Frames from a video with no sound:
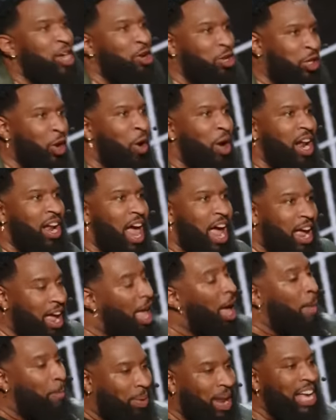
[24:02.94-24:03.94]
you doing today?
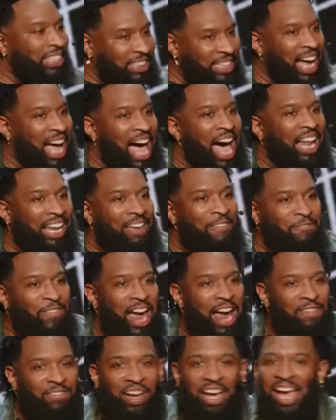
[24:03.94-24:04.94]
Blessed and highly
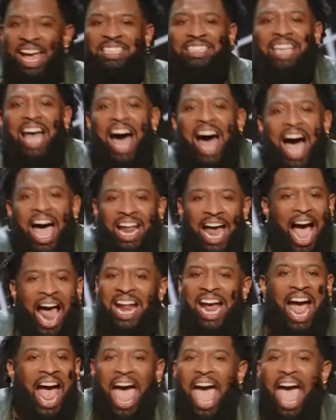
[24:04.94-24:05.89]
favored. It's hot. I didn't